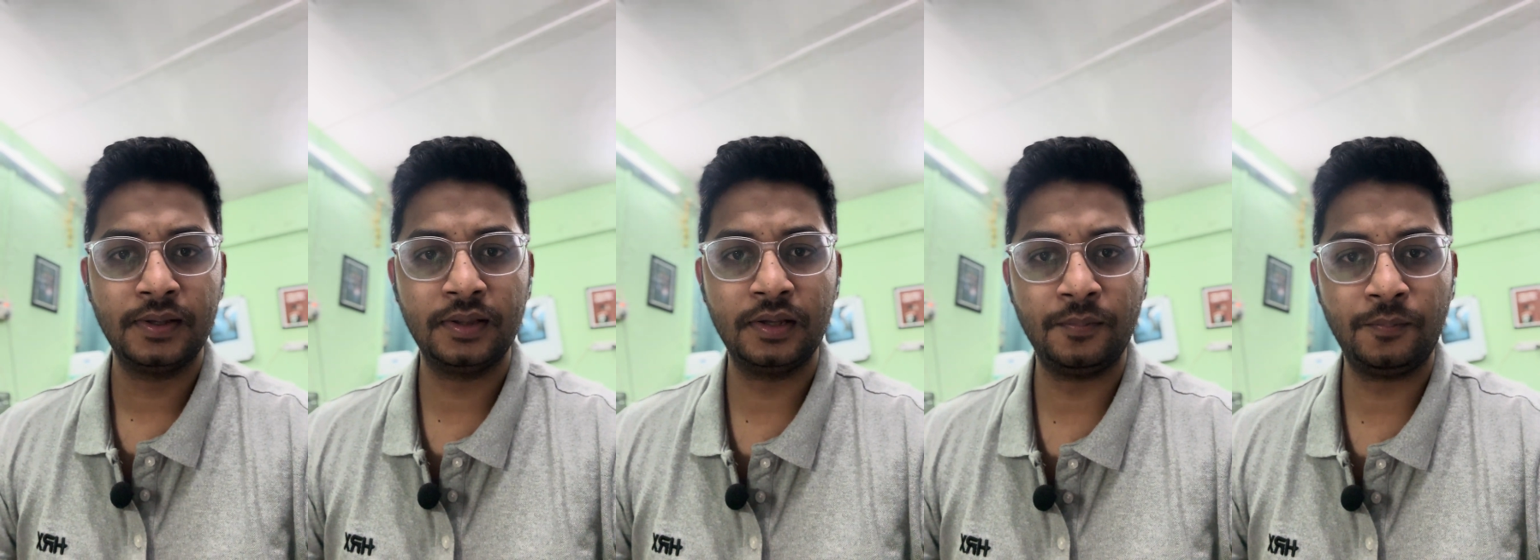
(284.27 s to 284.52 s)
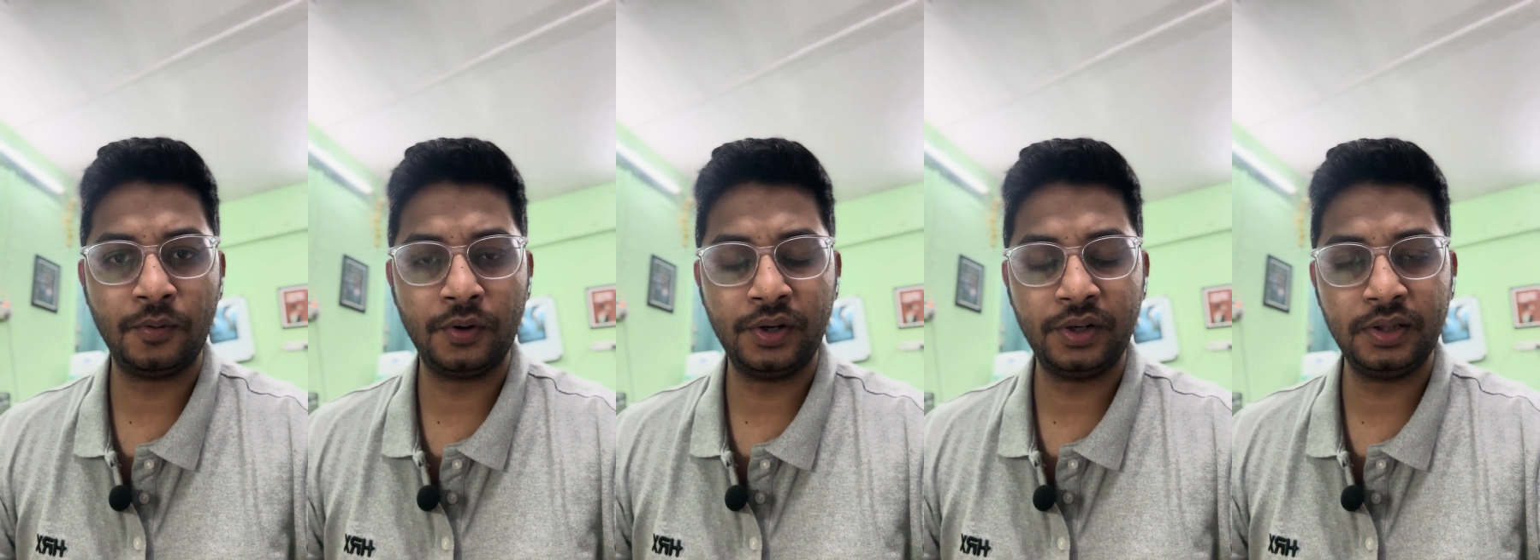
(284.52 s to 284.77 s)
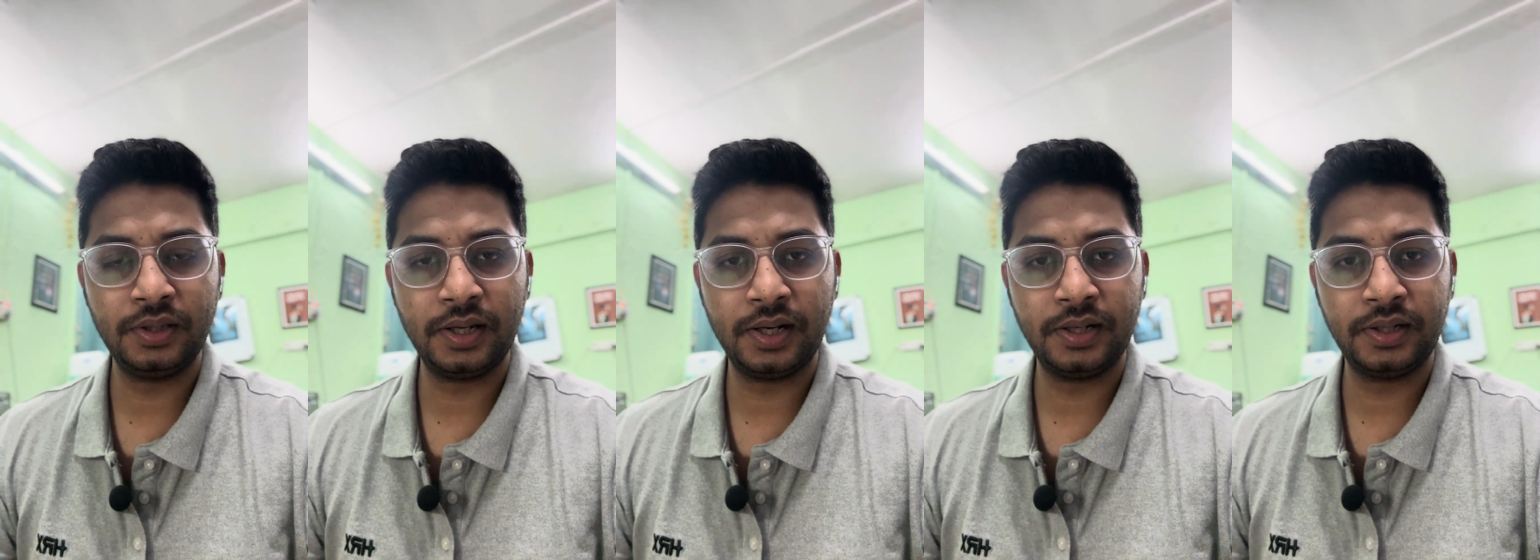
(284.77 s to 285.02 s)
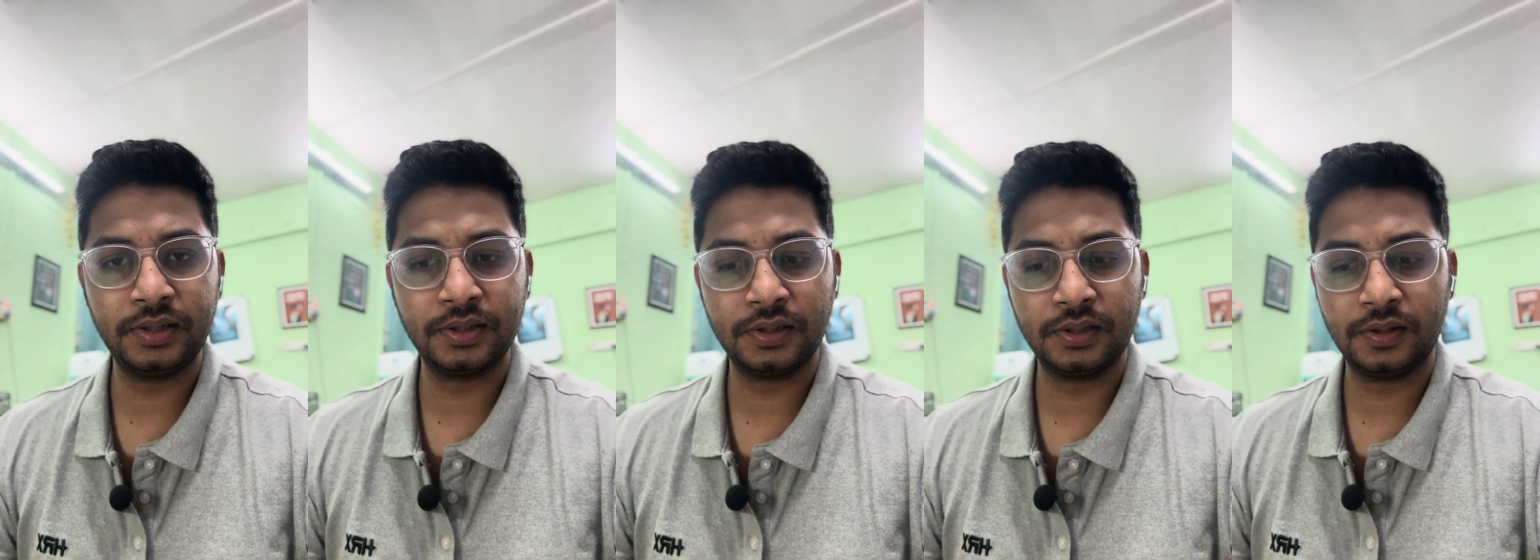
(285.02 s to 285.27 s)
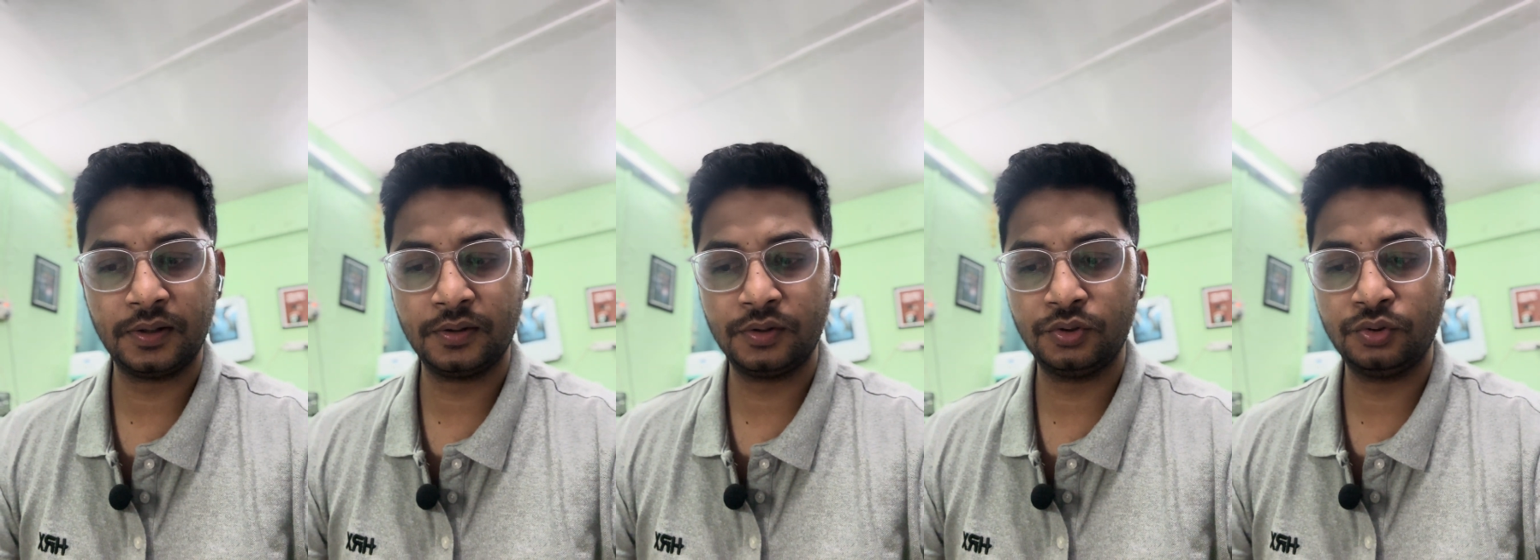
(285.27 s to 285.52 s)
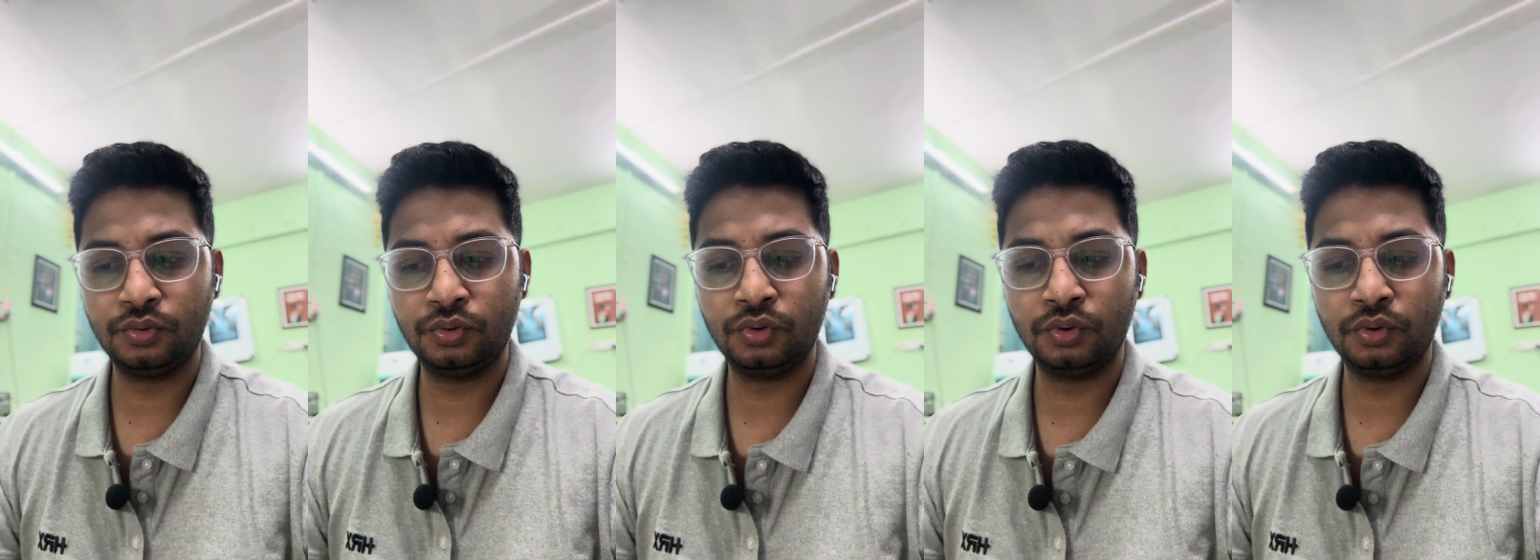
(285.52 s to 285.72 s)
the point that you